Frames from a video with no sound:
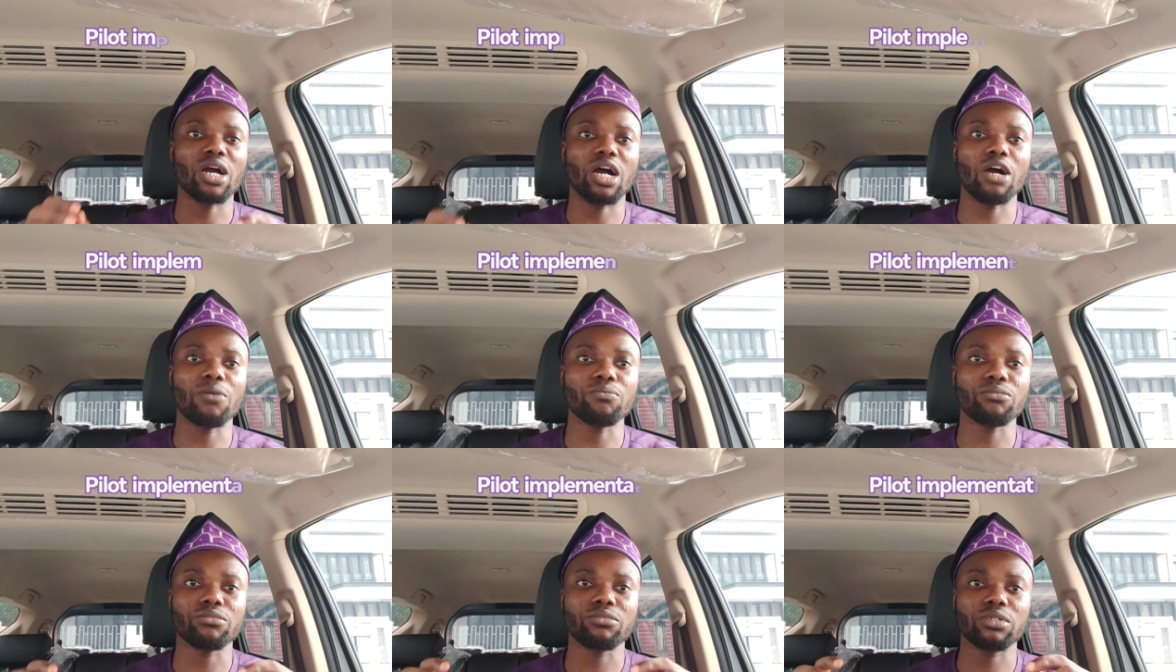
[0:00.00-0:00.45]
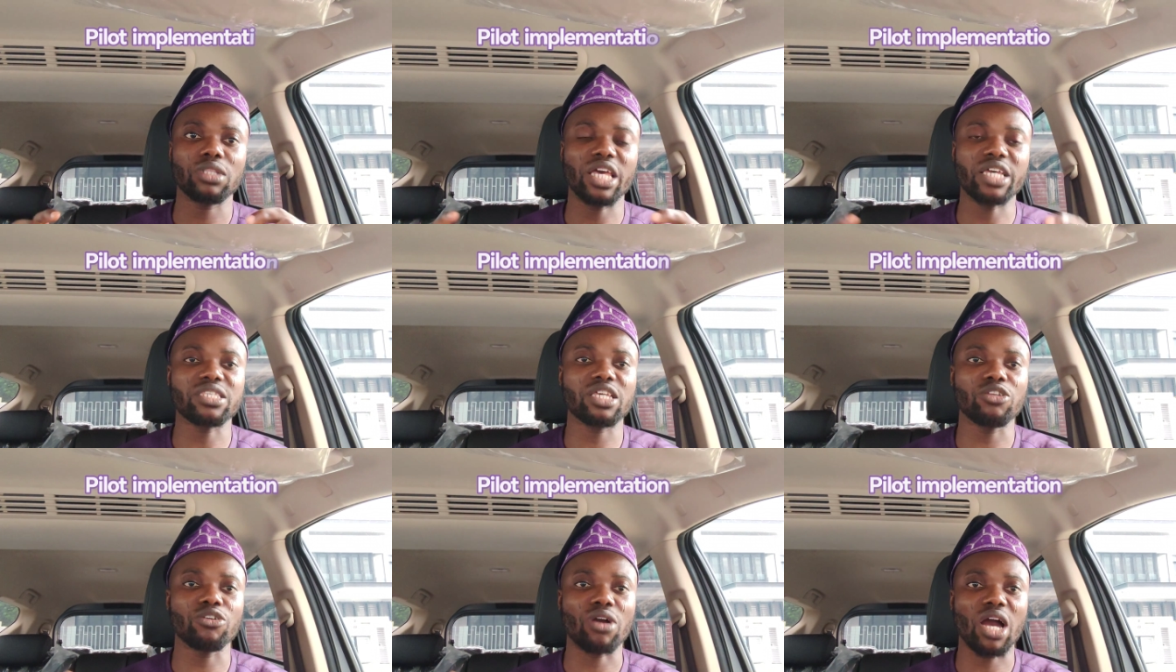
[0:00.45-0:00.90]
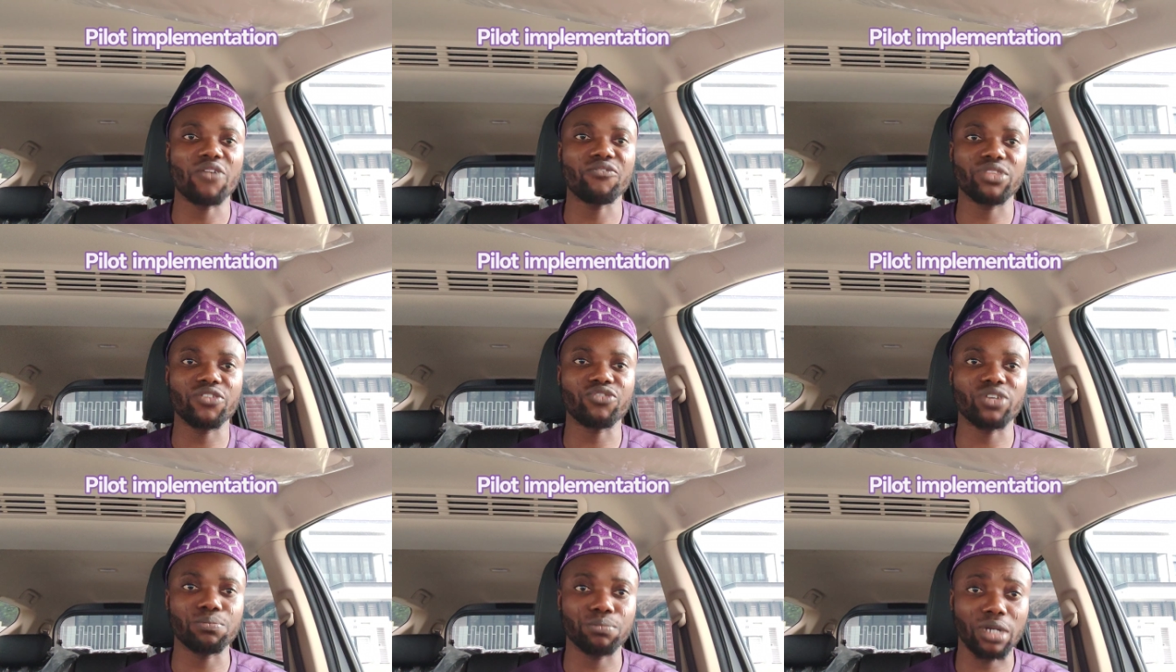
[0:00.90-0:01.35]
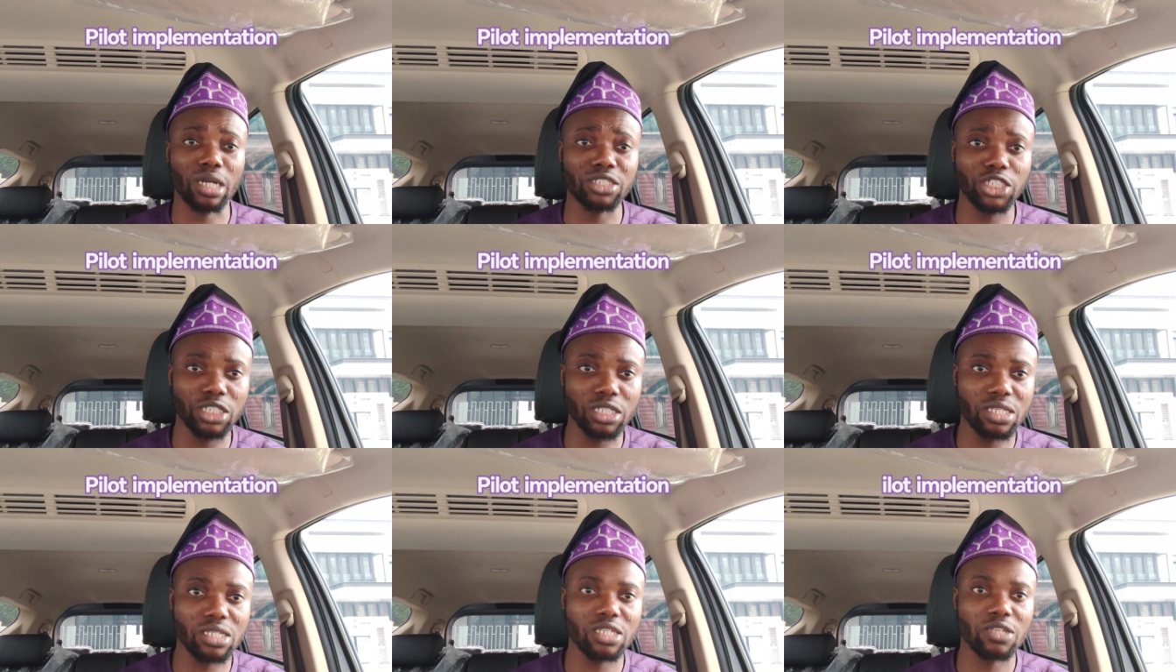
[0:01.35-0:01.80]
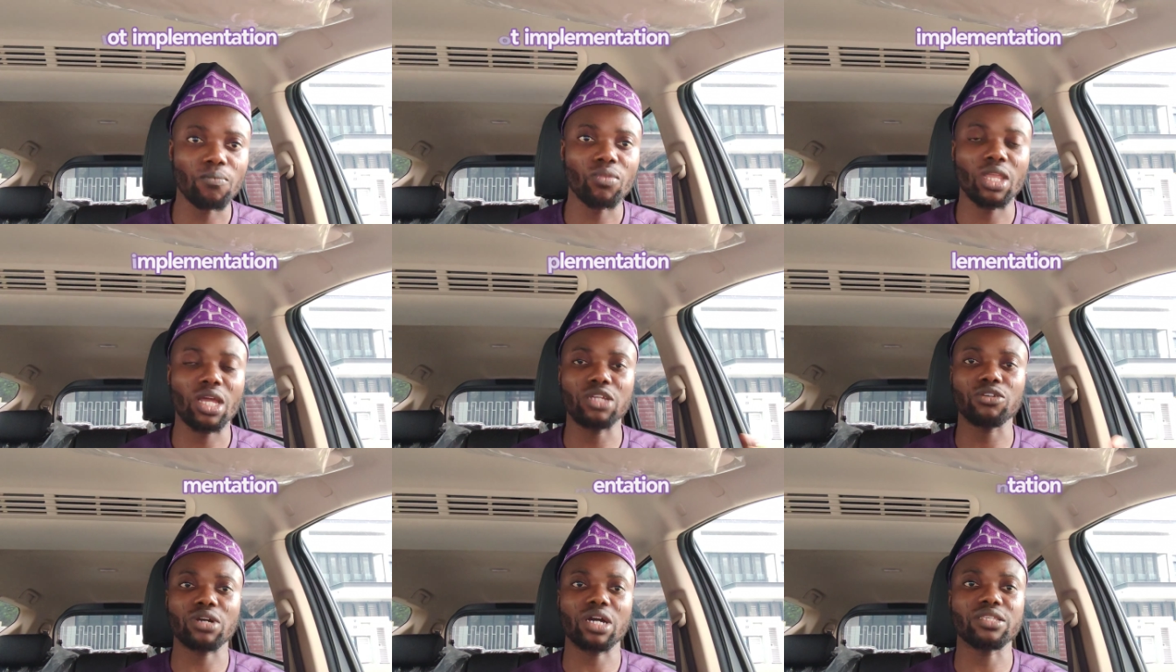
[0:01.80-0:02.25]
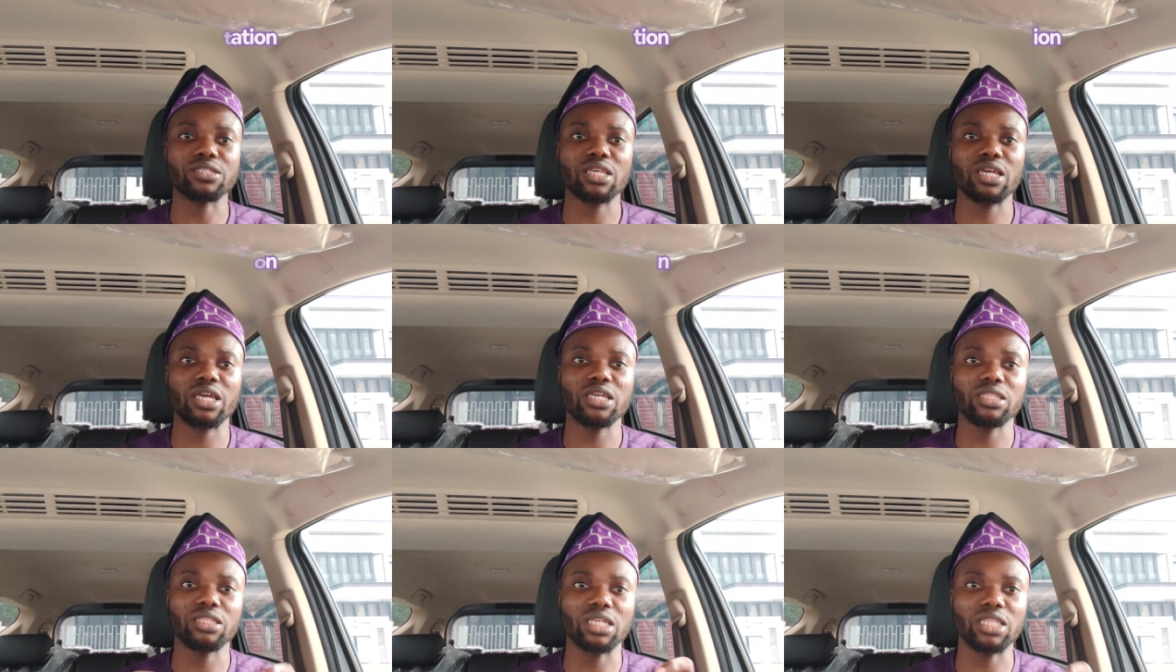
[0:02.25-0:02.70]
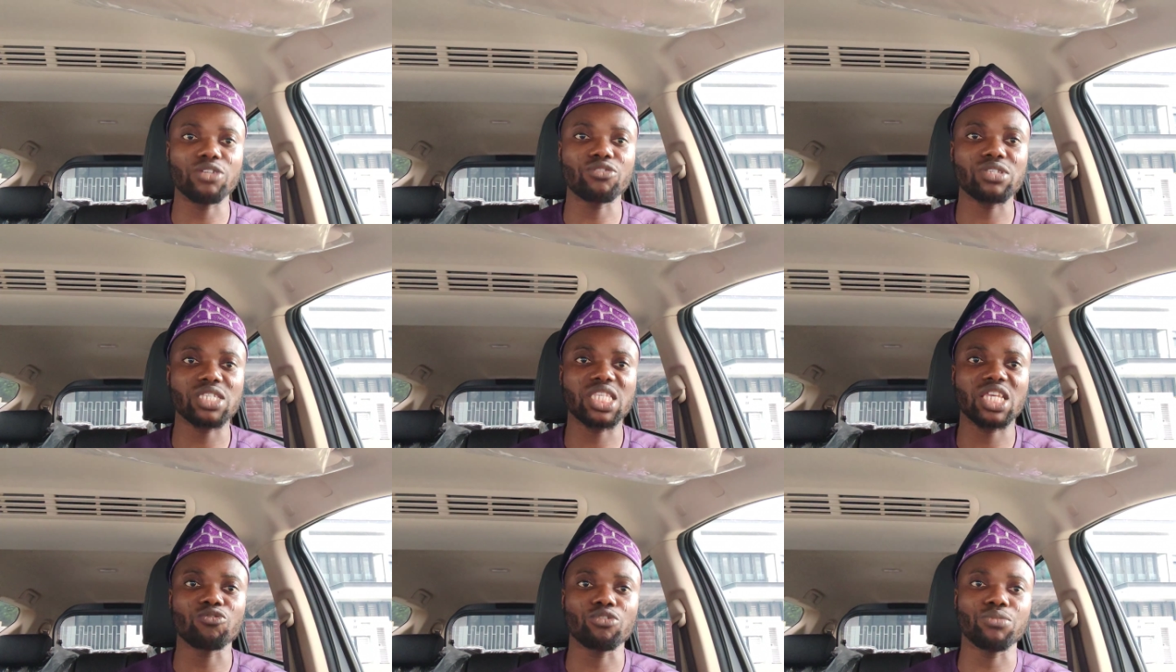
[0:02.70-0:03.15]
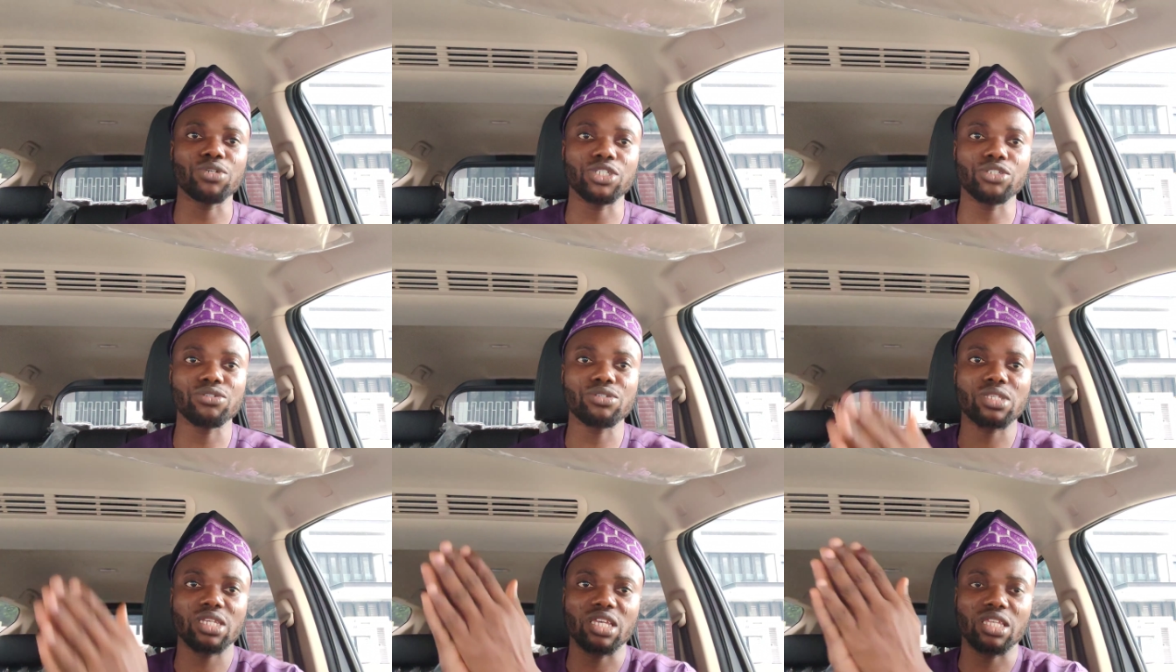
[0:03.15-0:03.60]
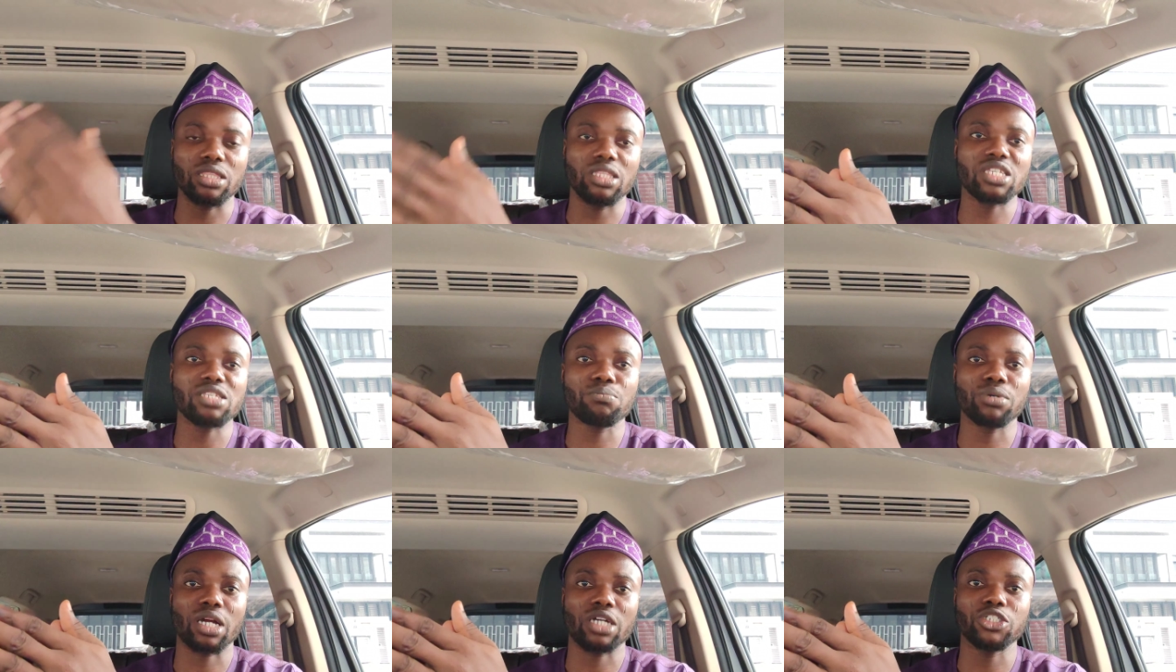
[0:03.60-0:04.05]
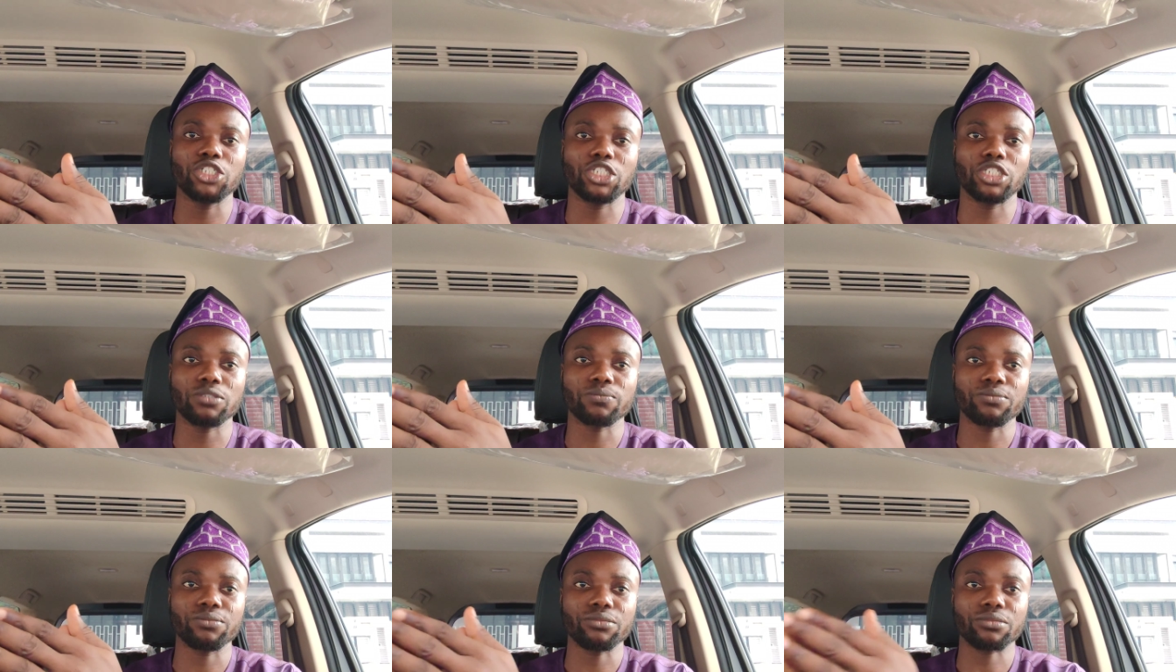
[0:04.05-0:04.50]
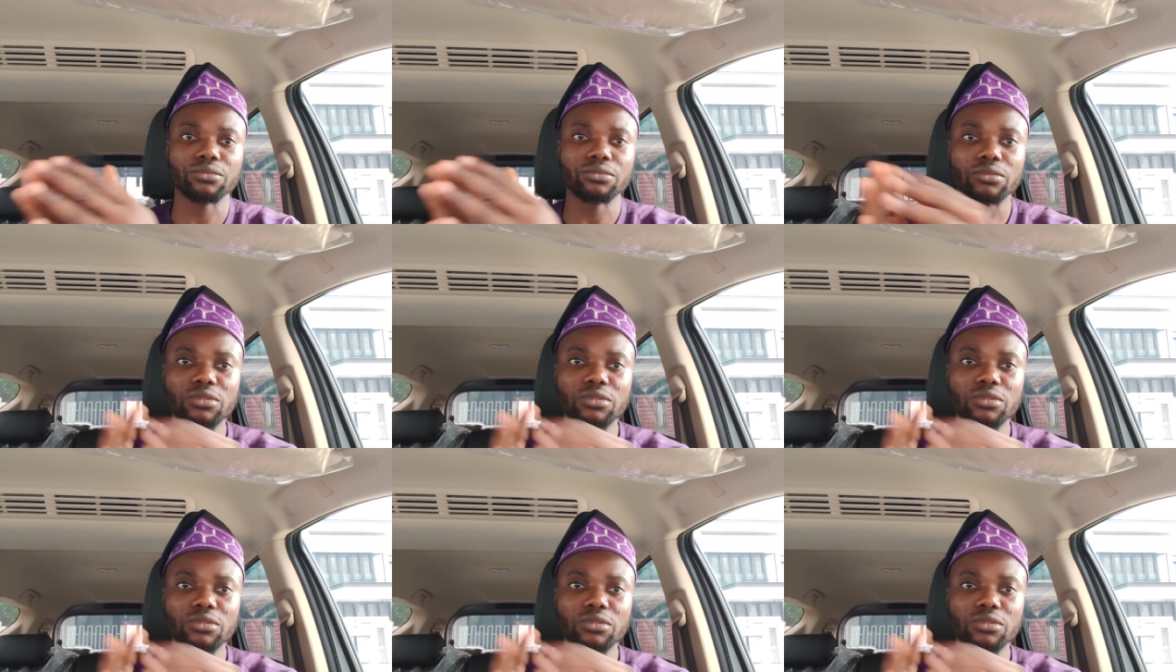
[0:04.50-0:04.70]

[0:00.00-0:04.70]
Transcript: um, let's say you have different branches and you can say the new system will be used in this branch,